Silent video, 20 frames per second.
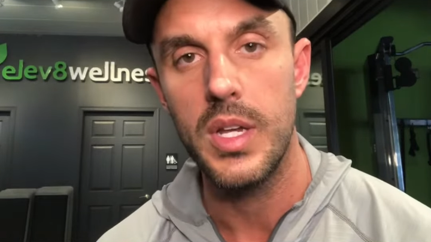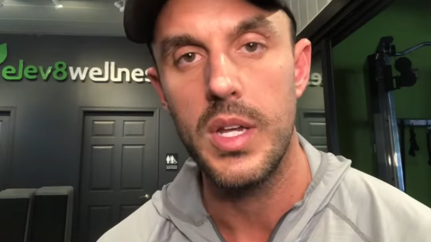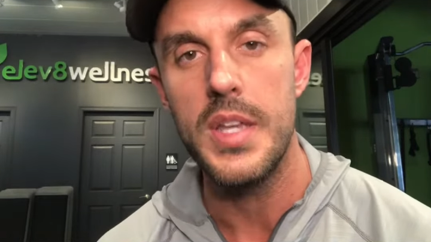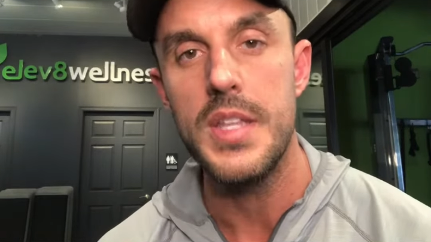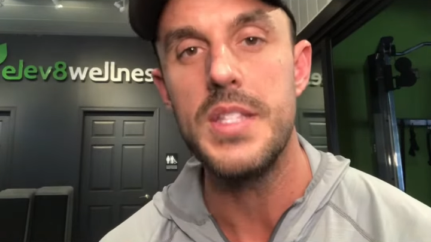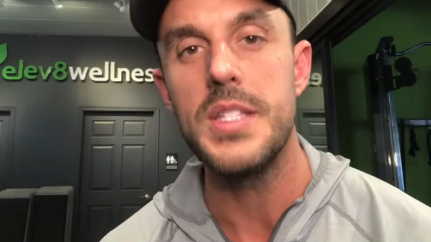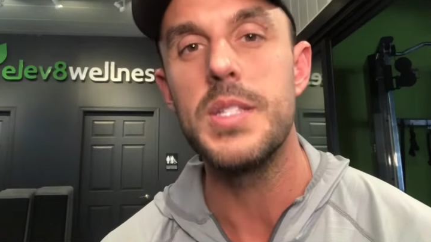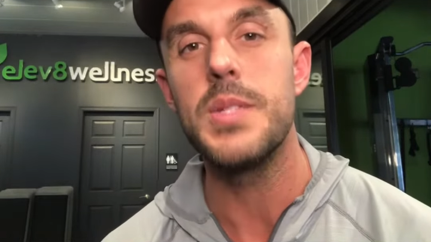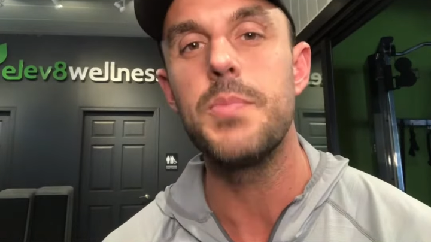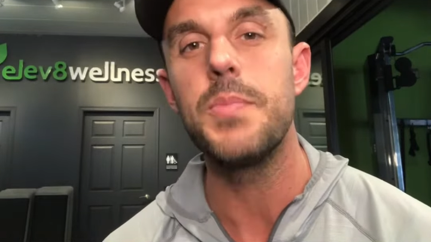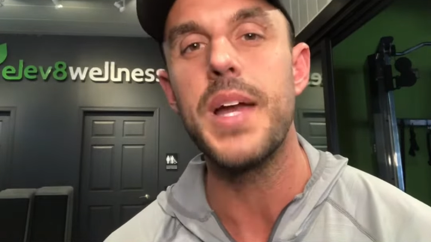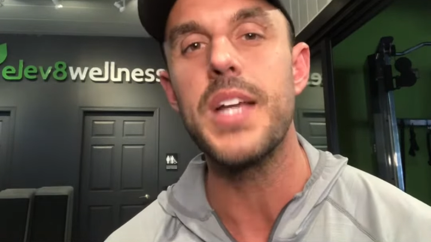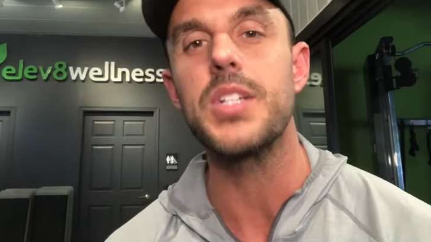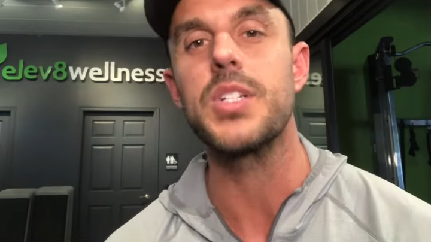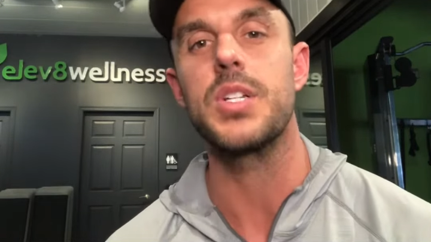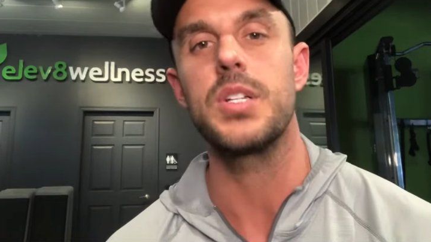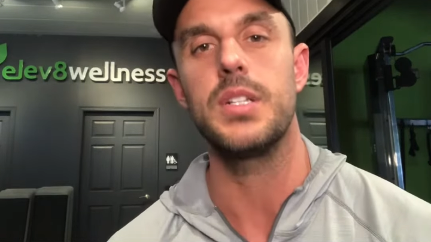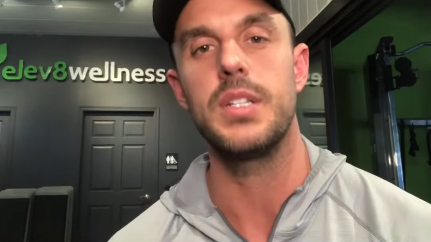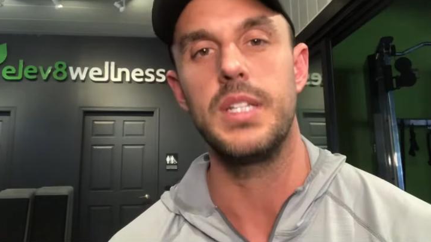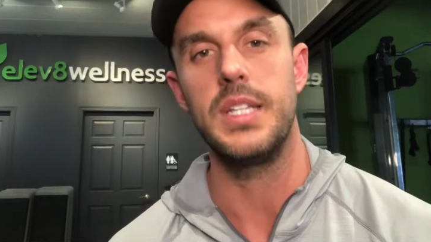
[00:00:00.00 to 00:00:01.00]

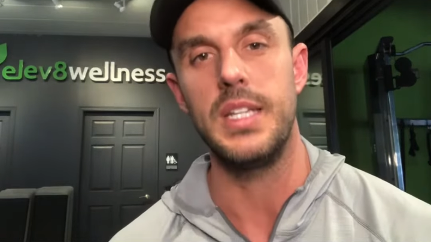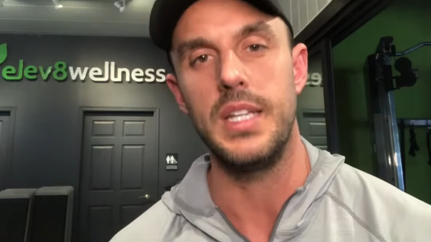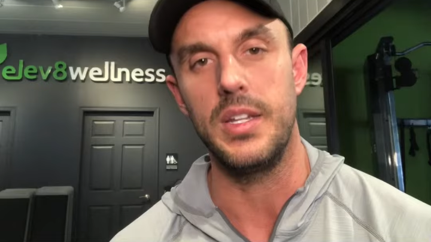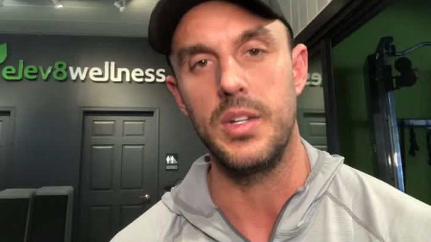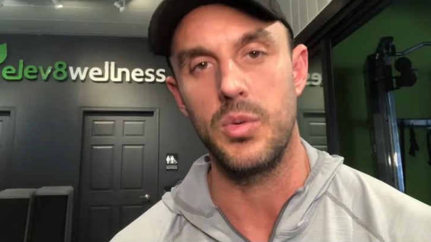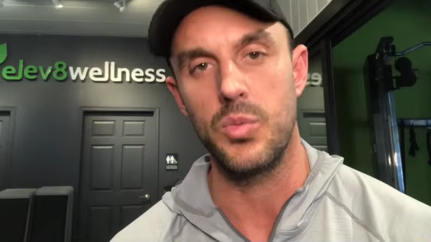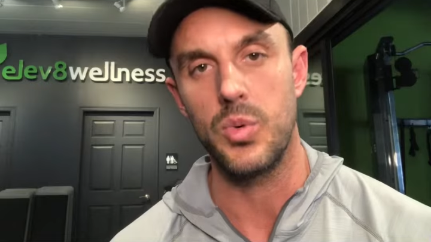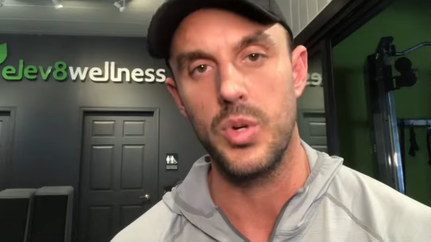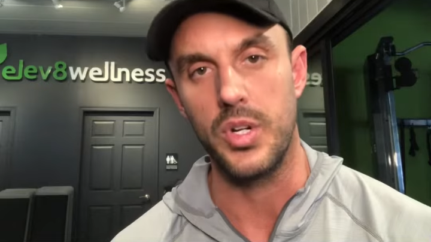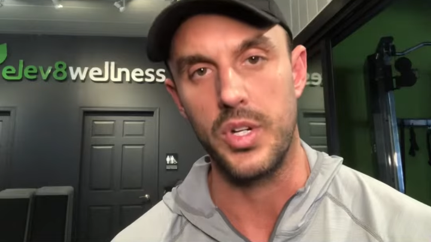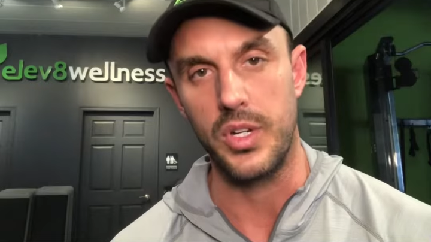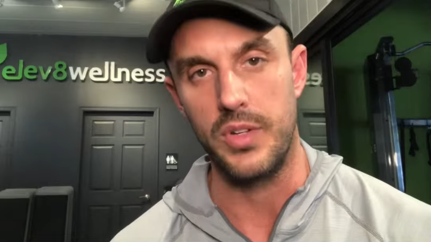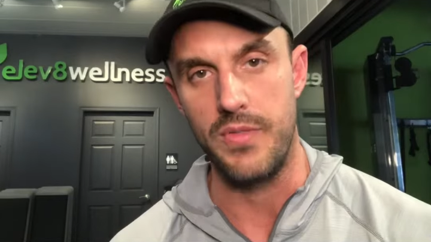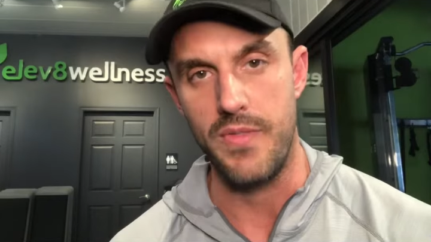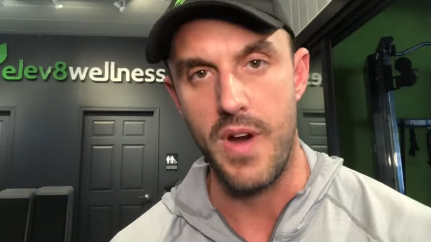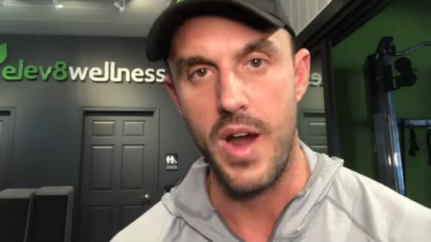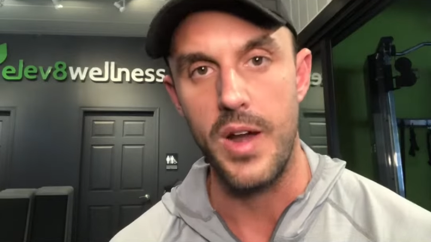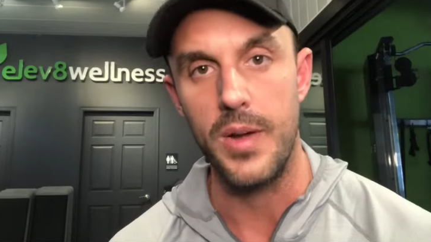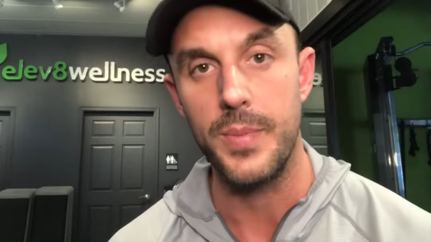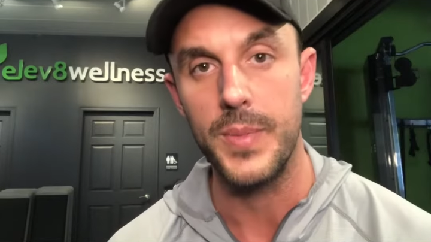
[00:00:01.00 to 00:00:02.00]
especially in a work
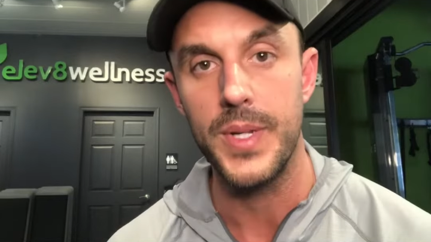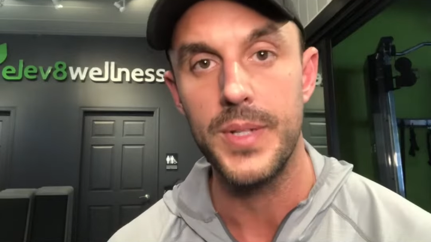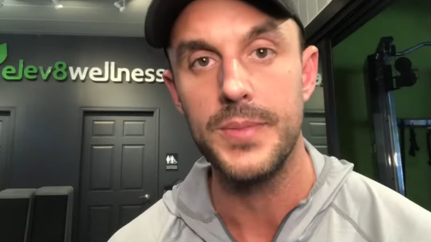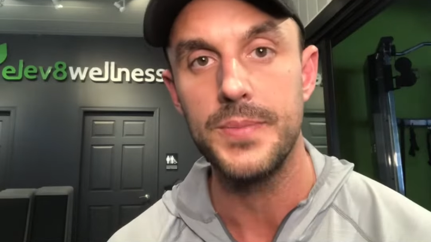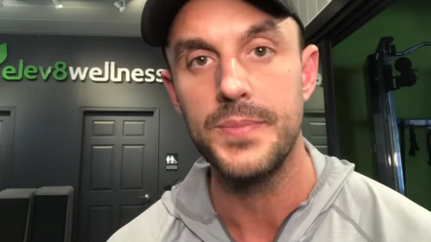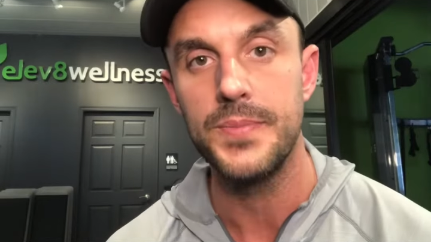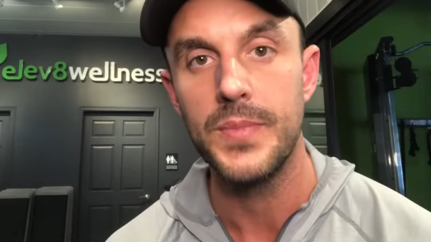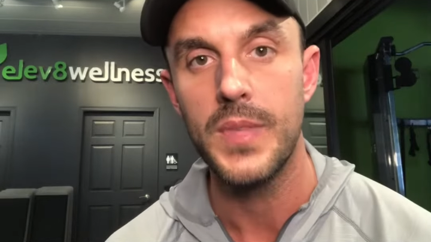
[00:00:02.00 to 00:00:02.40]
environment.